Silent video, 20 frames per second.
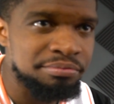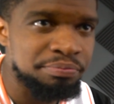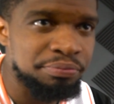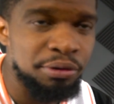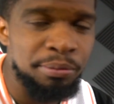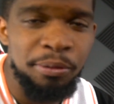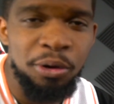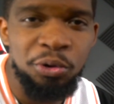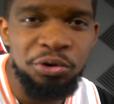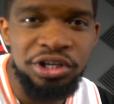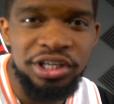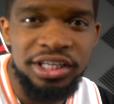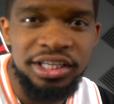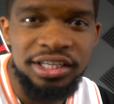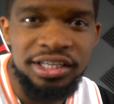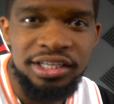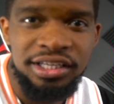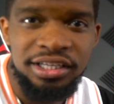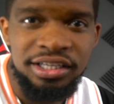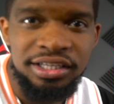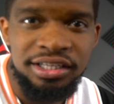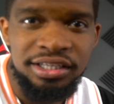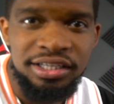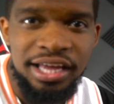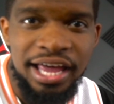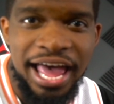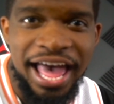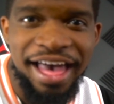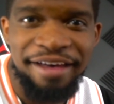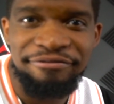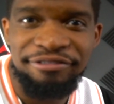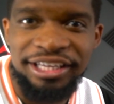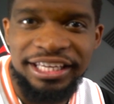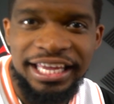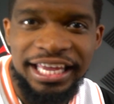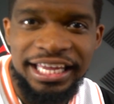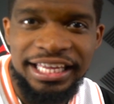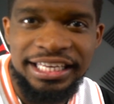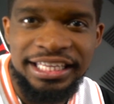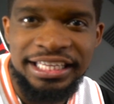promoting,
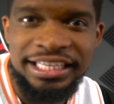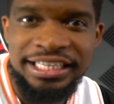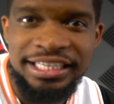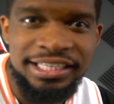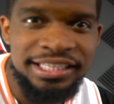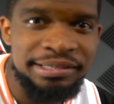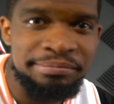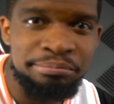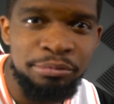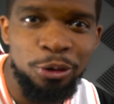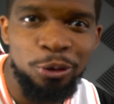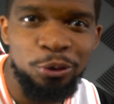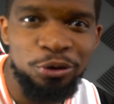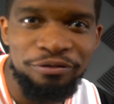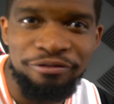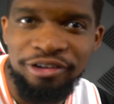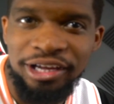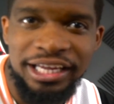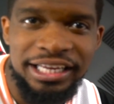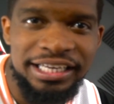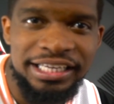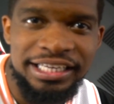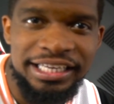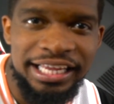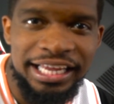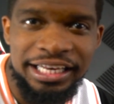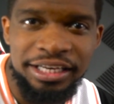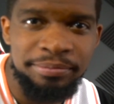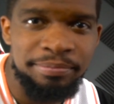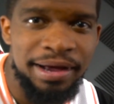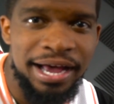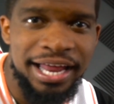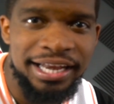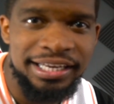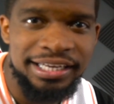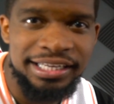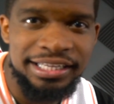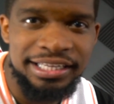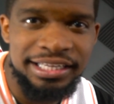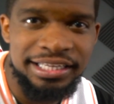advocating, motivating
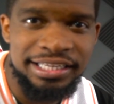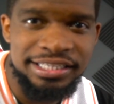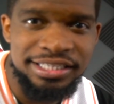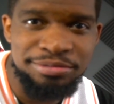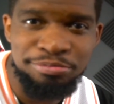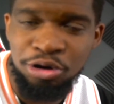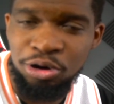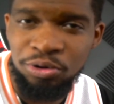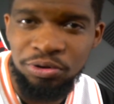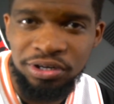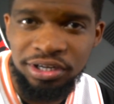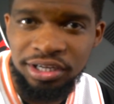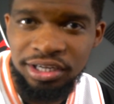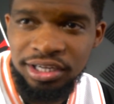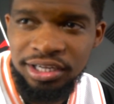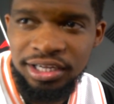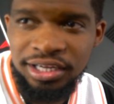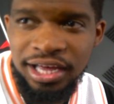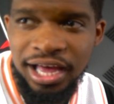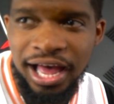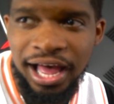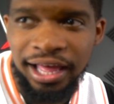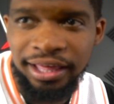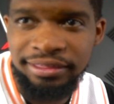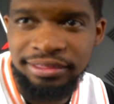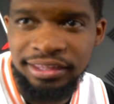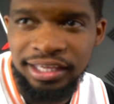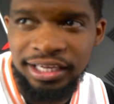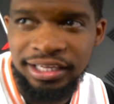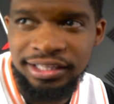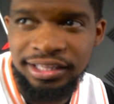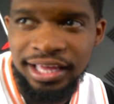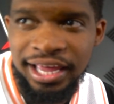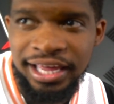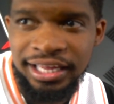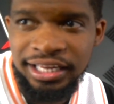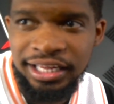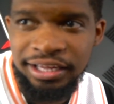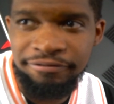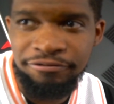anybody to smoke. I think
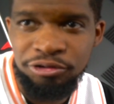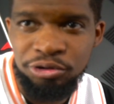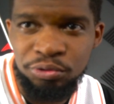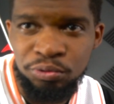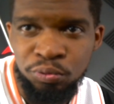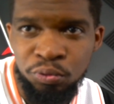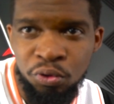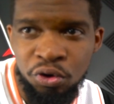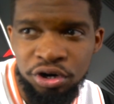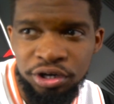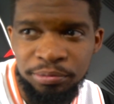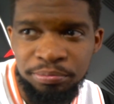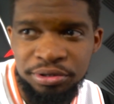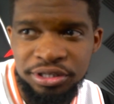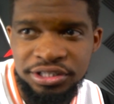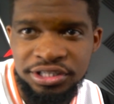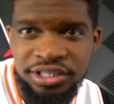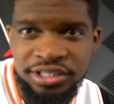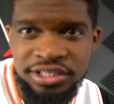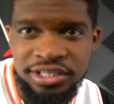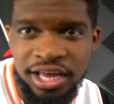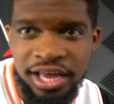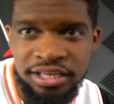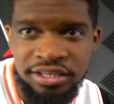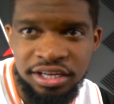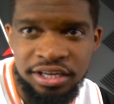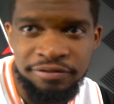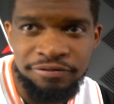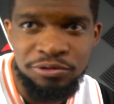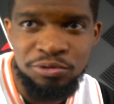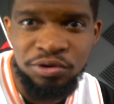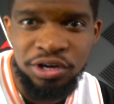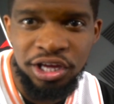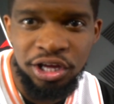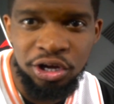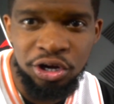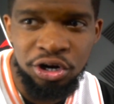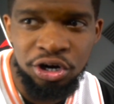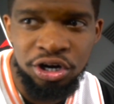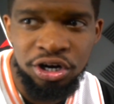that if you want to be successful, if you
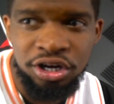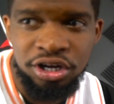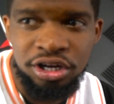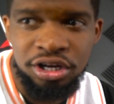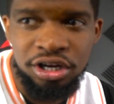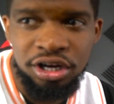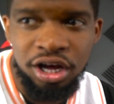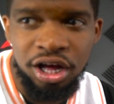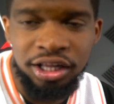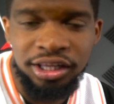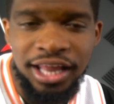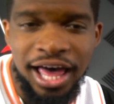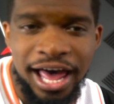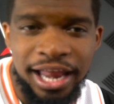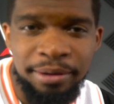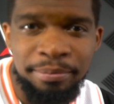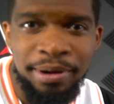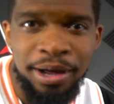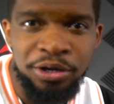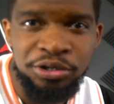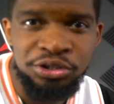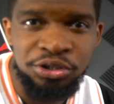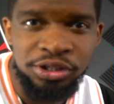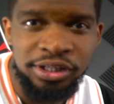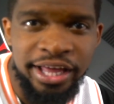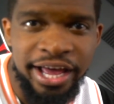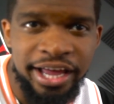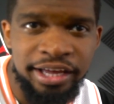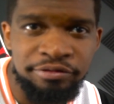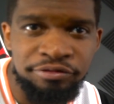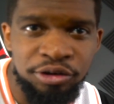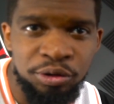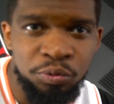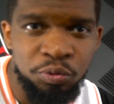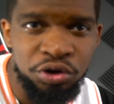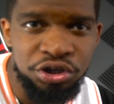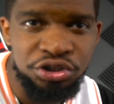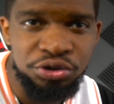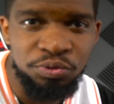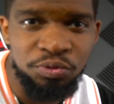care a lot about your life and
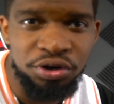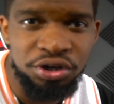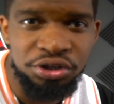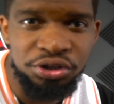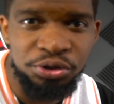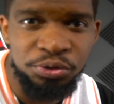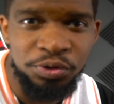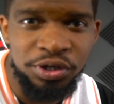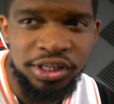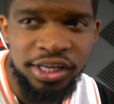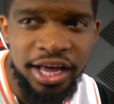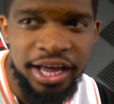what you want to do in